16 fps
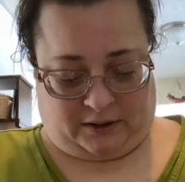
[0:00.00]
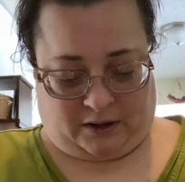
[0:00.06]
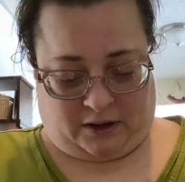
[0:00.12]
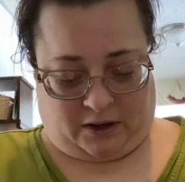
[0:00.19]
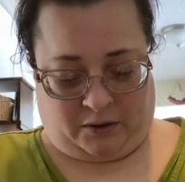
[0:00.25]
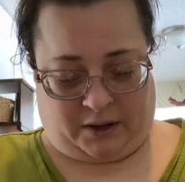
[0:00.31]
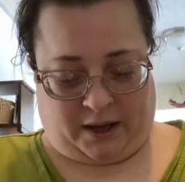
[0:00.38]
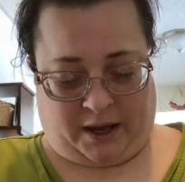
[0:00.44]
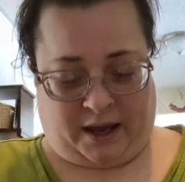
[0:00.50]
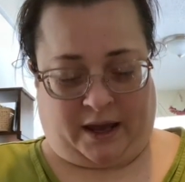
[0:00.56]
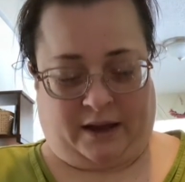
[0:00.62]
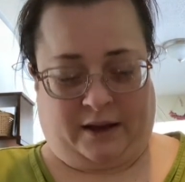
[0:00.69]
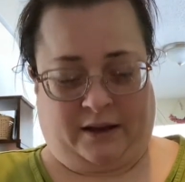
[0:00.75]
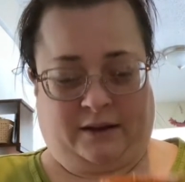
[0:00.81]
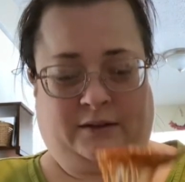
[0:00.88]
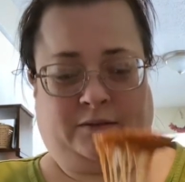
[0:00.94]

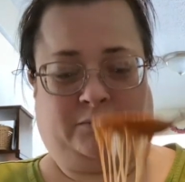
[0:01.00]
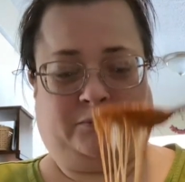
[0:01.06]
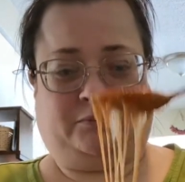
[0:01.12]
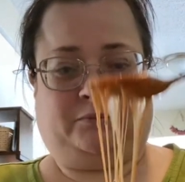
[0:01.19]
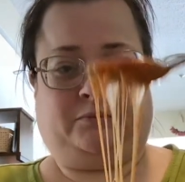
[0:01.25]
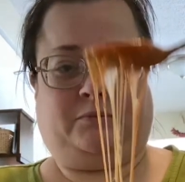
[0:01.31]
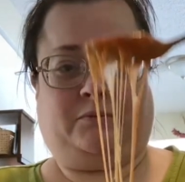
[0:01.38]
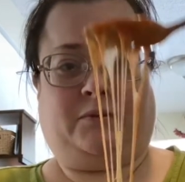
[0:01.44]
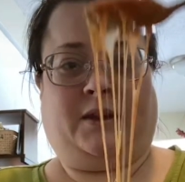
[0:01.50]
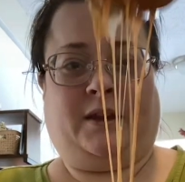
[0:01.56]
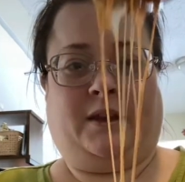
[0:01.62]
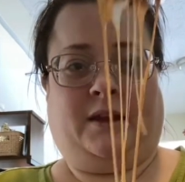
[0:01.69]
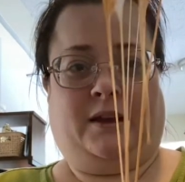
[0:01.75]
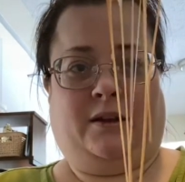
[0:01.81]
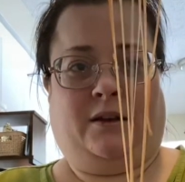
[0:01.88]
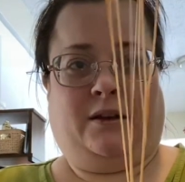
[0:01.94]
Okay.
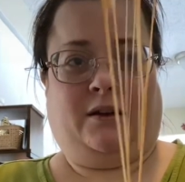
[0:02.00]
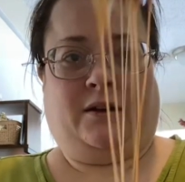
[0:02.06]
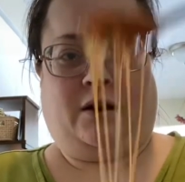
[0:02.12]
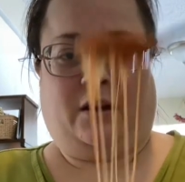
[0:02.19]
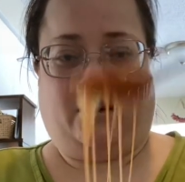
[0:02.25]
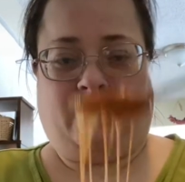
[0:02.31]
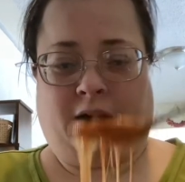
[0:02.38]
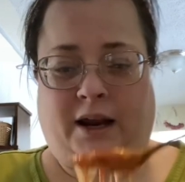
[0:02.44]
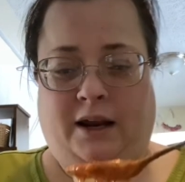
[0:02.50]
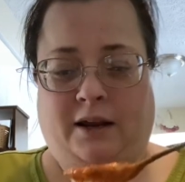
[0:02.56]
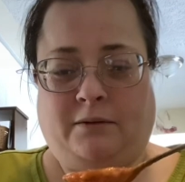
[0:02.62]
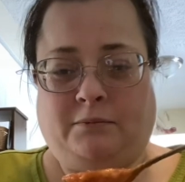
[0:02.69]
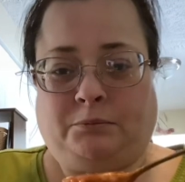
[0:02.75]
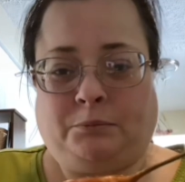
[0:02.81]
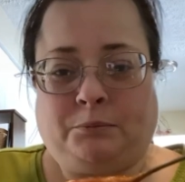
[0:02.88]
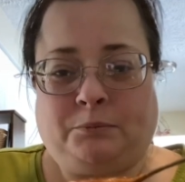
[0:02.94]
All right.
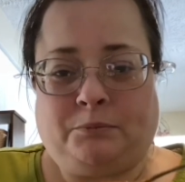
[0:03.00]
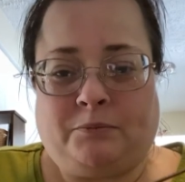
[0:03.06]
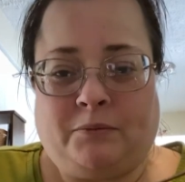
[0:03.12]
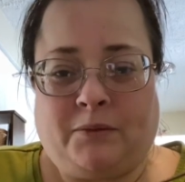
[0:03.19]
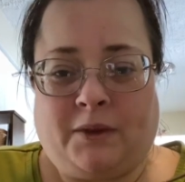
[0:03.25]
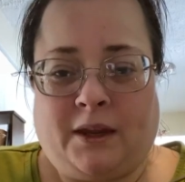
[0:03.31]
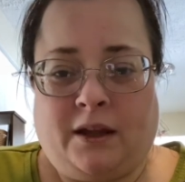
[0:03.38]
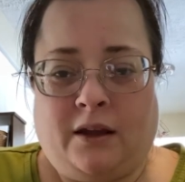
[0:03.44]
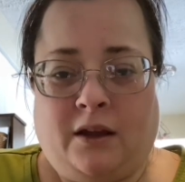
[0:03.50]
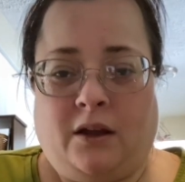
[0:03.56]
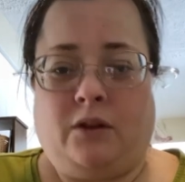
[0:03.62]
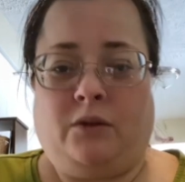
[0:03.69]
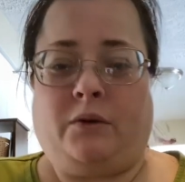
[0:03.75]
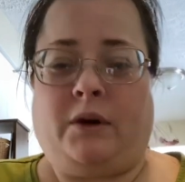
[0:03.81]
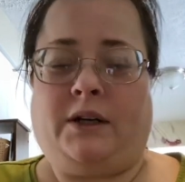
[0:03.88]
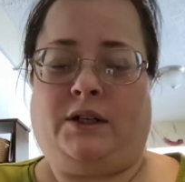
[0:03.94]

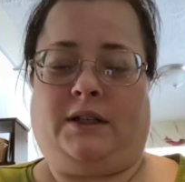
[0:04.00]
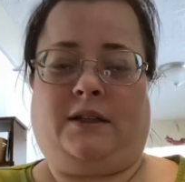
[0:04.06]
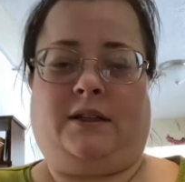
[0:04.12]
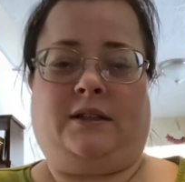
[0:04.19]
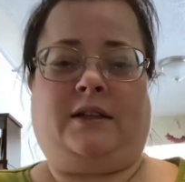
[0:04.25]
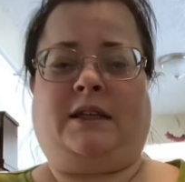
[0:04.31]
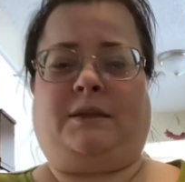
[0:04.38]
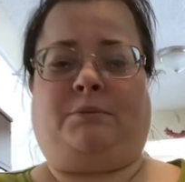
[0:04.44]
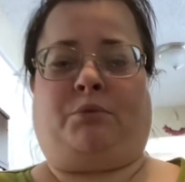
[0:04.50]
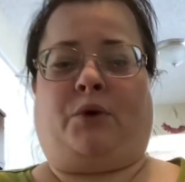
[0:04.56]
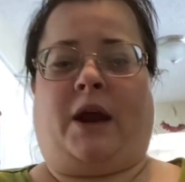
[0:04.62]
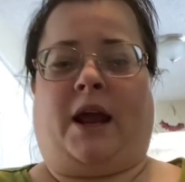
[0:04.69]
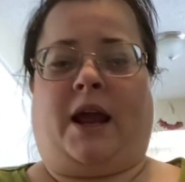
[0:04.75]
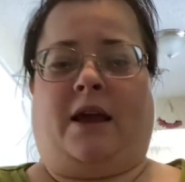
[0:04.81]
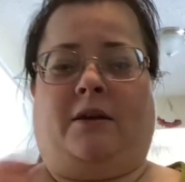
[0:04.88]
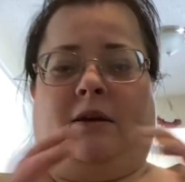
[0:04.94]
Lord Jesus, let's
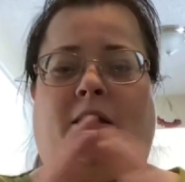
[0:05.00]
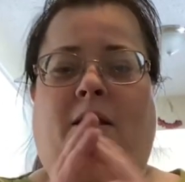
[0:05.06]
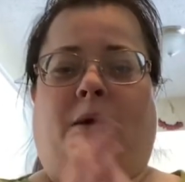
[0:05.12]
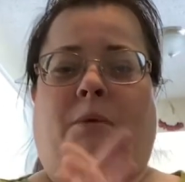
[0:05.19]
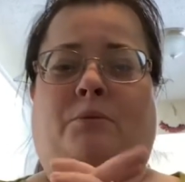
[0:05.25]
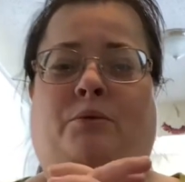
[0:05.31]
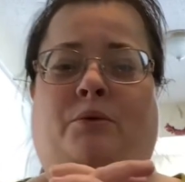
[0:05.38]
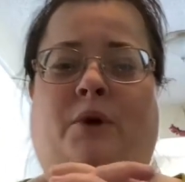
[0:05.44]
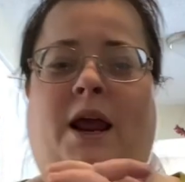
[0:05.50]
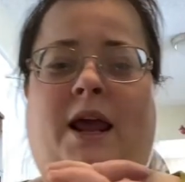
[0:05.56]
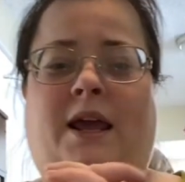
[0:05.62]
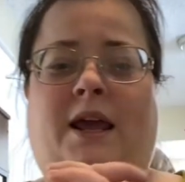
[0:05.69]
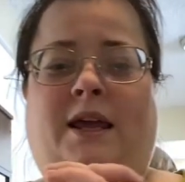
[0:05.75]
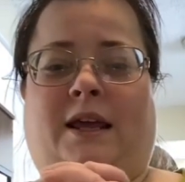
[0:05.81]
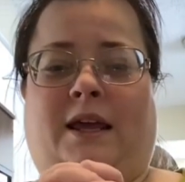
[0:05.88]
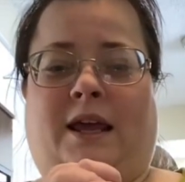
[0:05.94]
pray.
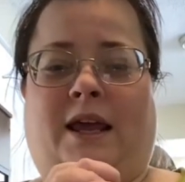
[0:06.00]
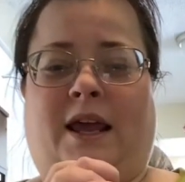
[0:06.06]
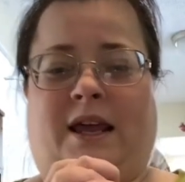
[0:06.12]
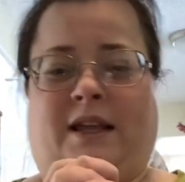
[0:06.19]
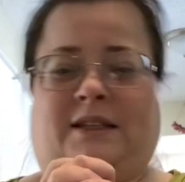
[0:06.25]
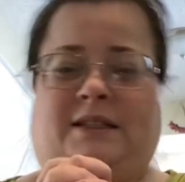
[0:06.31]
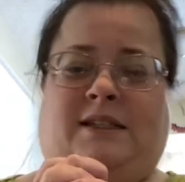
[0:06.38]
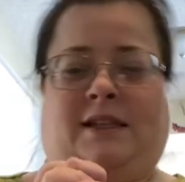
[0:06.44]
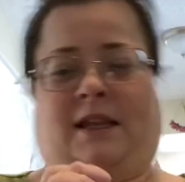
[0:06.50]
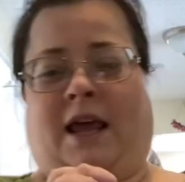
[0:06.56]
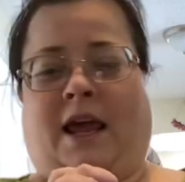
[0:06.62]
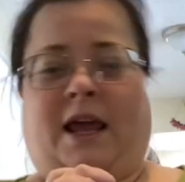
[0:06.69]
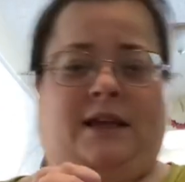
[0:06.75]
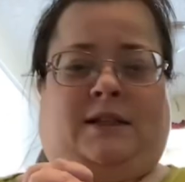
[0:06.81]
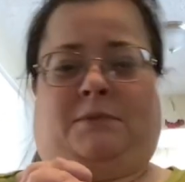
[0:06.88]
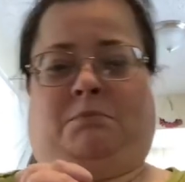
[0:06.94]
Pray, eat, and
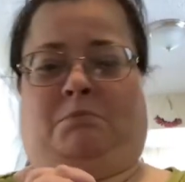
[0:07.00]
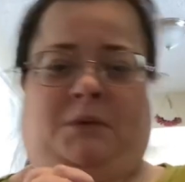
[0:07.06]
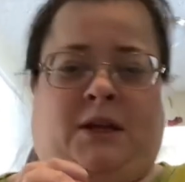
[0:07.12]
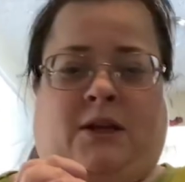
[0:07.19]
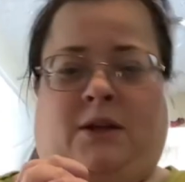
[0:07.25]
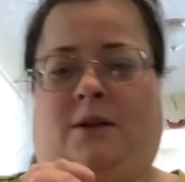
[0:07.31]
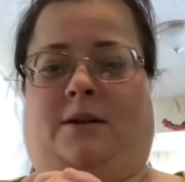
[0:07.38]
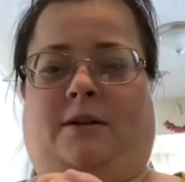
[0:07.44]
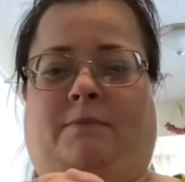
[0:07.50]
slay this meal.